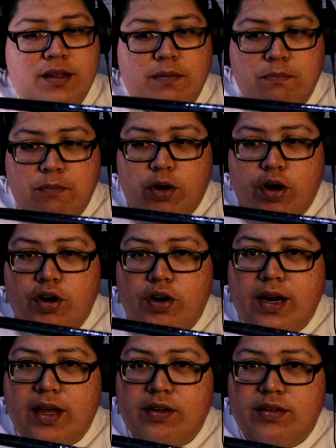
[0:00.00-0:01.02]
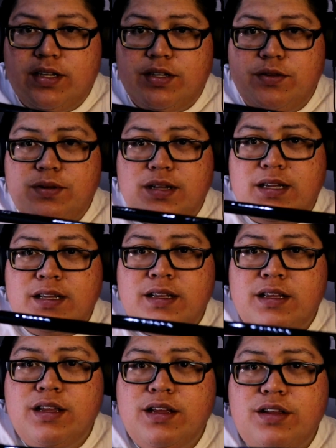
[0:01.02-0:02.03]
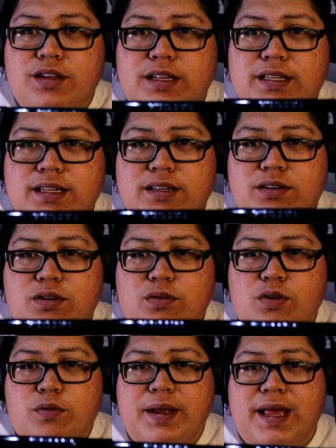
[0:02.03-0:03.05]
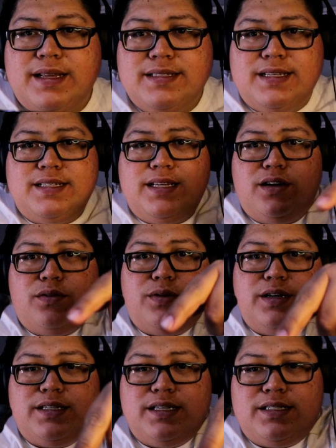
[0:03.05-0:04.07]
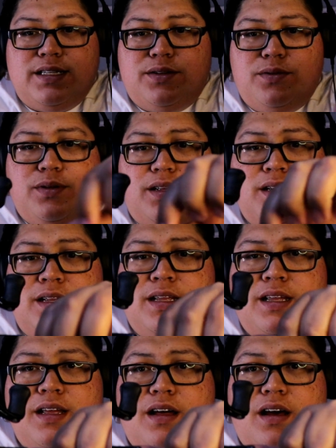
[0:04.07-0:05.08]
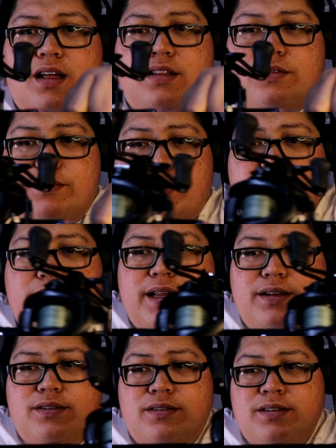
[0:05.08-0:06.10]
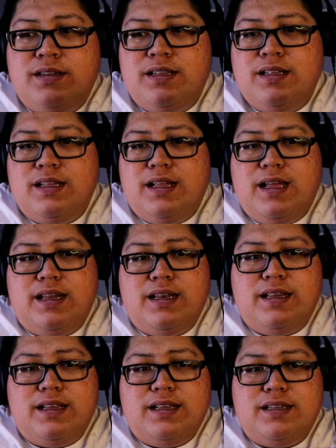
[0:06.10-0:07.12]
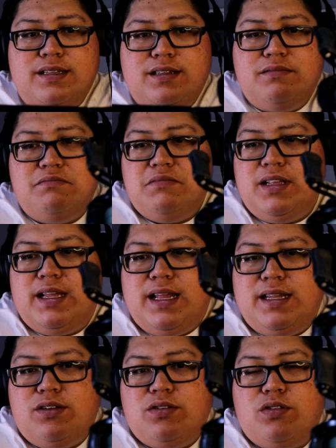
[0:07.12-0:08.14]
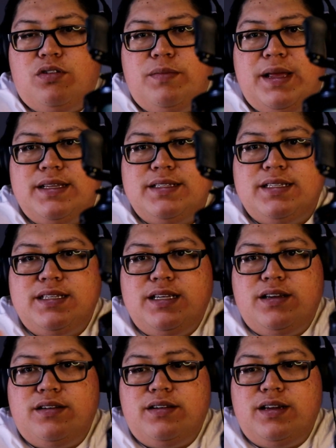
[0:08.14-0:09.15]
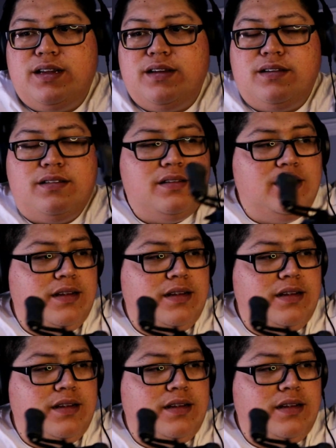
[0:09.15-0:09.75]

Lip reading: murdered out Tatula. You get the little chrome accents here where it says Tatula on the reel handle, and again, little chrome accents here.